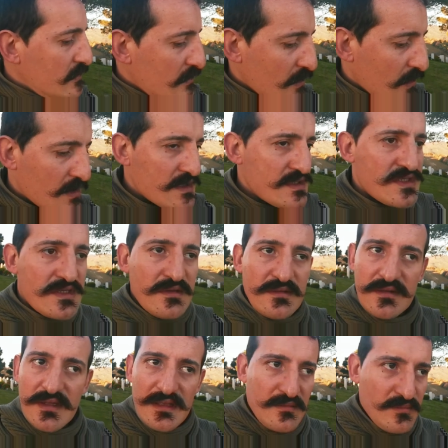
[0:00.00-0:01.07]
knowledge
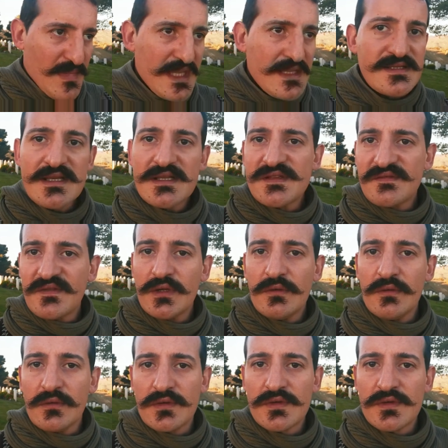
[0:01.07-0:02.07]
that makes sense for you.